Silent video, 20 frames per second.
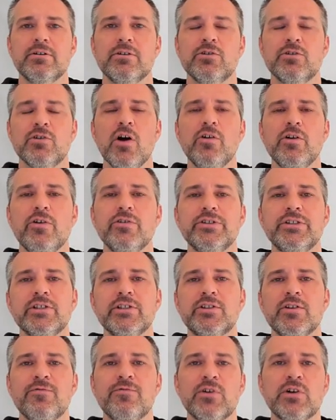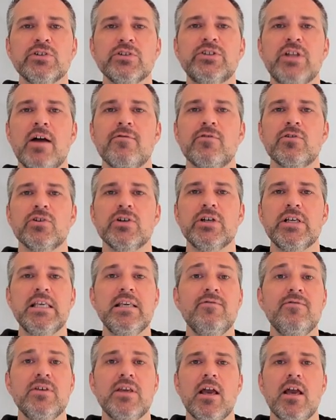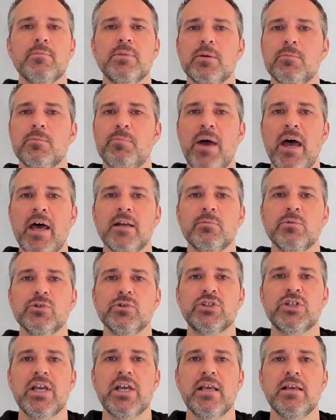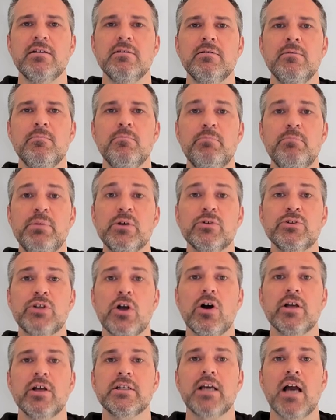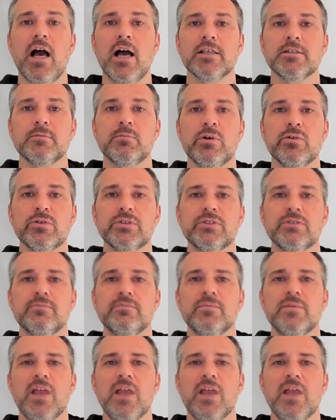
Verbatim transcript: Cronos is the first ever EVM compatible chain built on Cosmos.